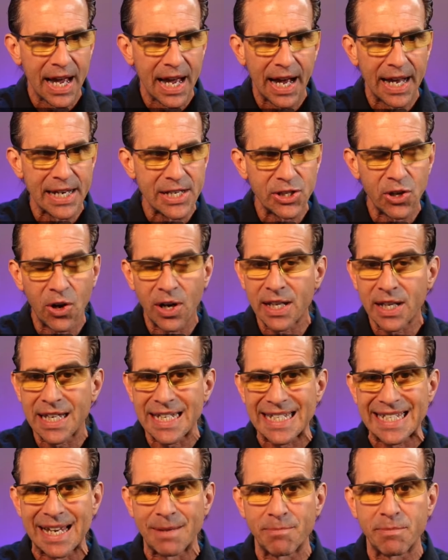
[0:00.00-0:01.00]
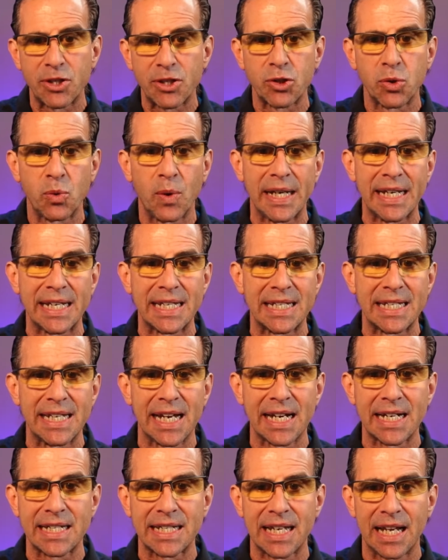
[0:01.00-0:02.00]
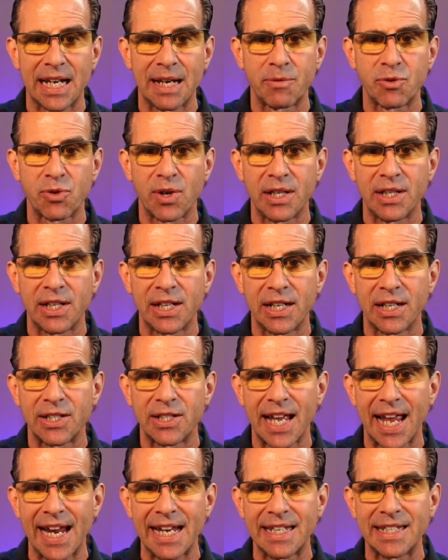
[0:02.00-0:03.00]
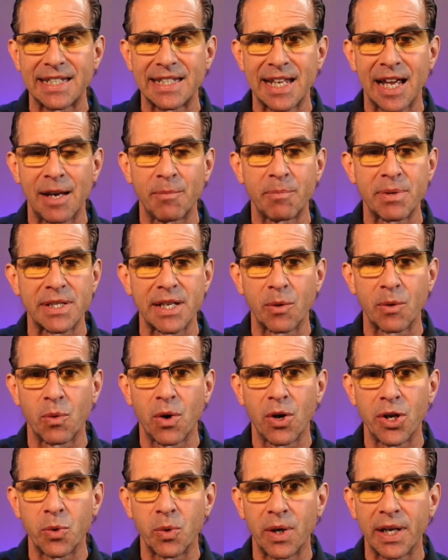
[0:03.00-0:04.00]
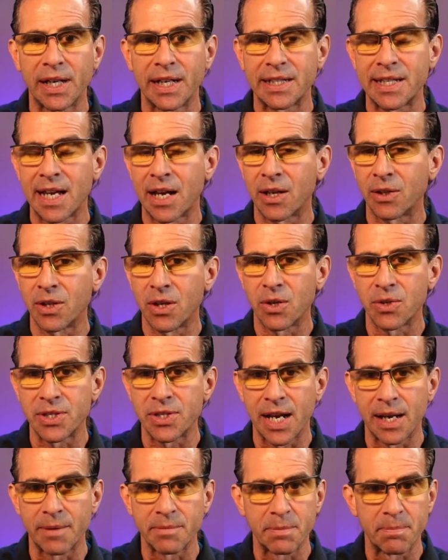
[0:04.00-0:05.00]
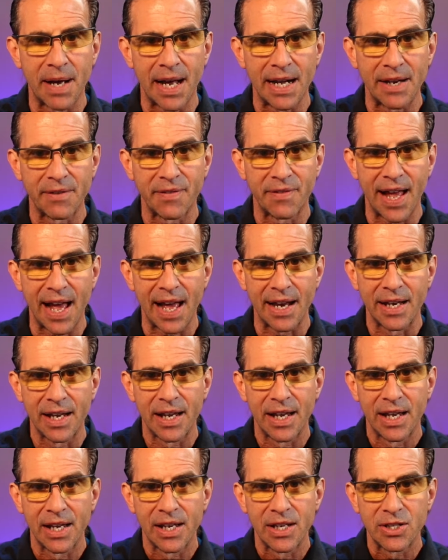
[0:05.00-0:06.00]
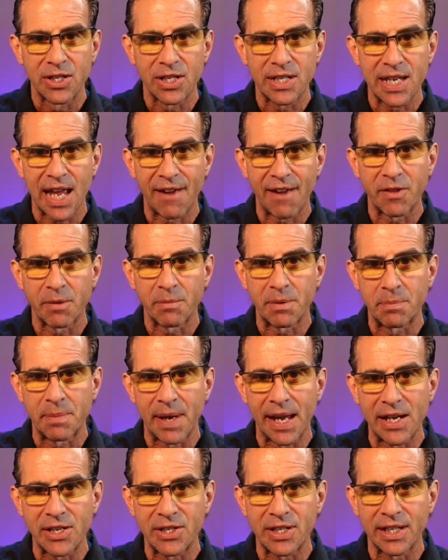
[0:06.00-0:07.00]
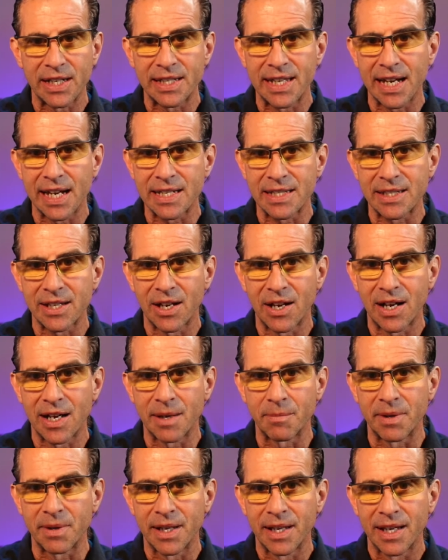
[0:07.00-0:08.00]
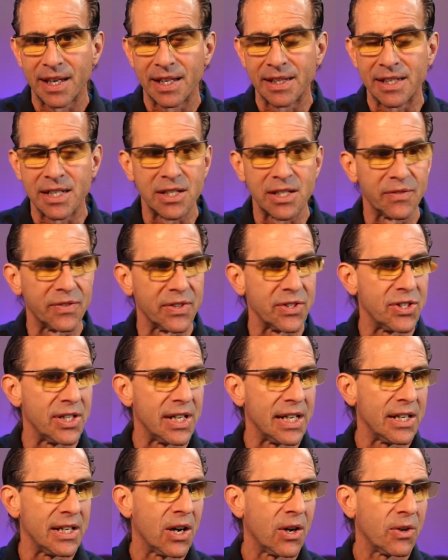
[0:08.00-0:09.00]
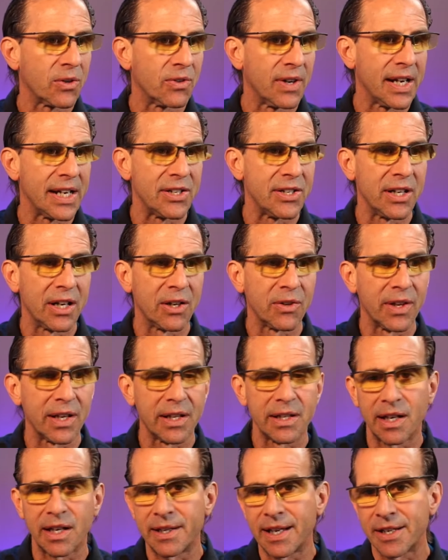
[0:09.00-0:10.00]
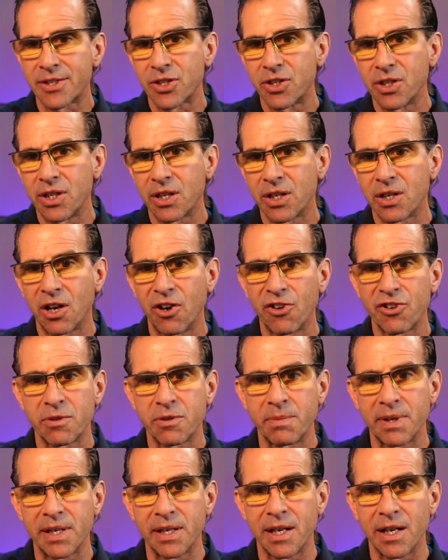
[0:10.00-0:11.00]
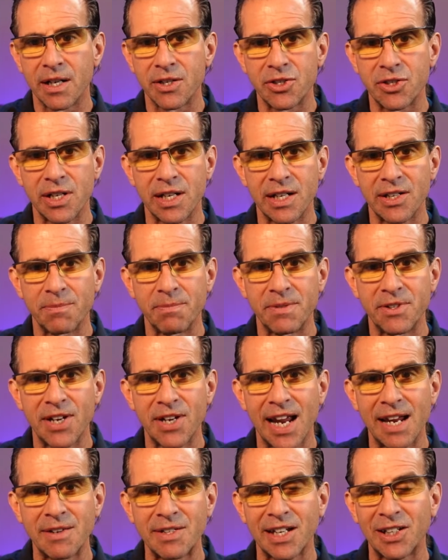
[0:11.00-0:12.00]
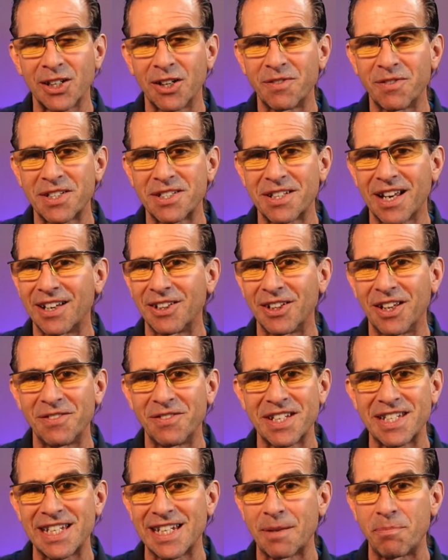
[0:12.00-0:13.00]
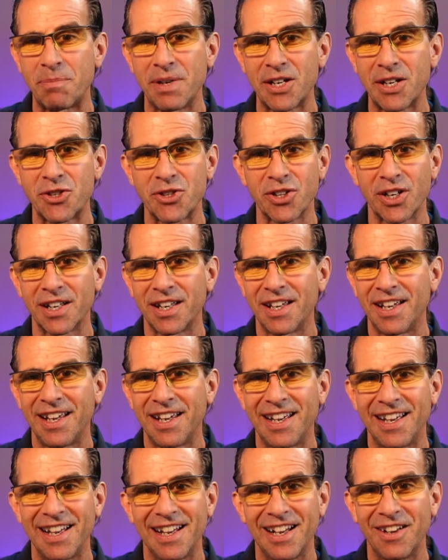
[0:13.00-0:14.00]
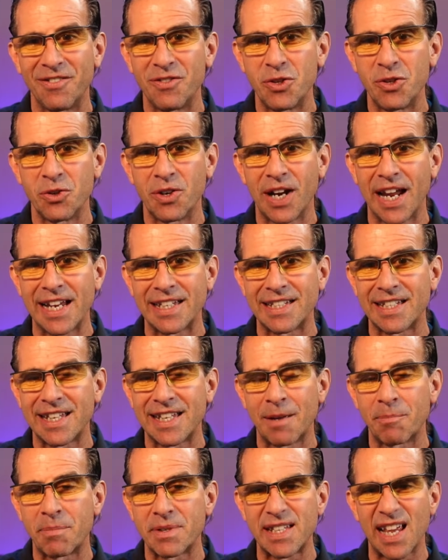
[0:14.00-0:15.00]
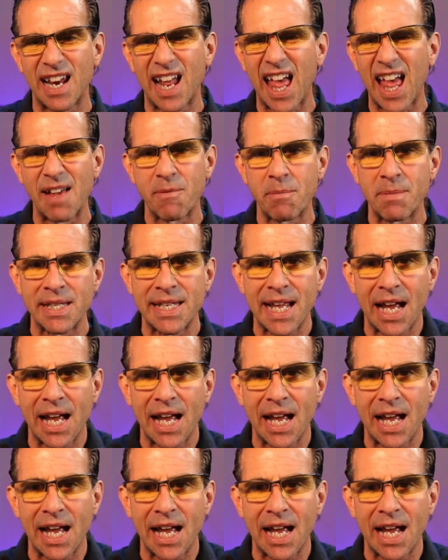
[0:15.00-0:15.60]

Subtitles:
I started December 26th, and I'm trying to get to 8 to 10%. Well, you want to get down low, James, body fat. Just have to be patient. It takes time. This is for Gene. Oh, great. That's good encouragement, Gene. James, I'd love to see a picture of you at 8 to 10%. I haven't been